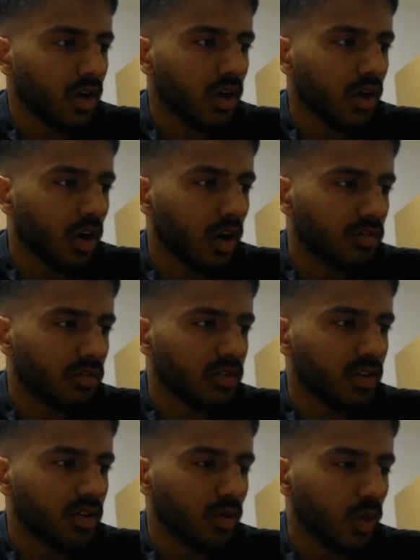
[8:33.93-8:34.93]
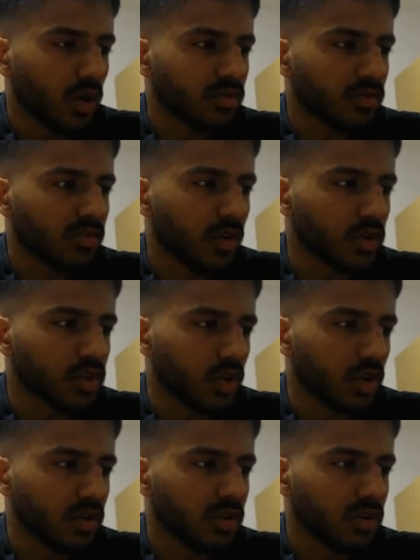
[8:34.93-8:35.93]
of one
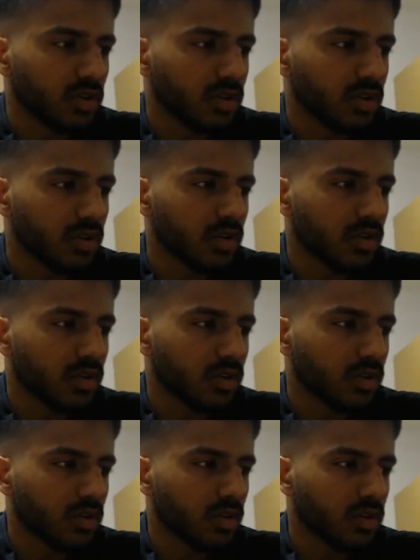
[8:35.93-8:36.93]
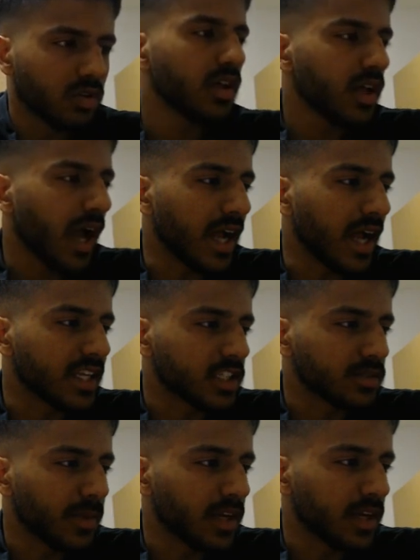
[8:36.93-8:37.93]
photon and
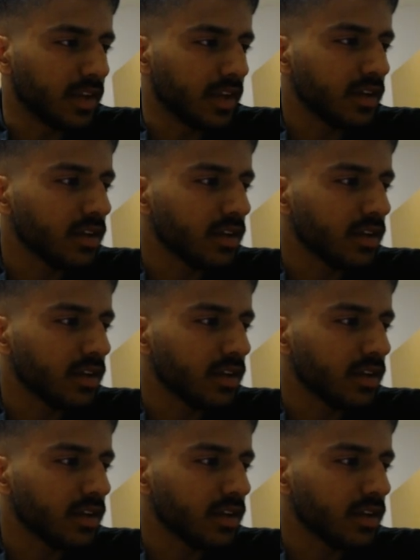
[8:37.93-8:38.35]
expend it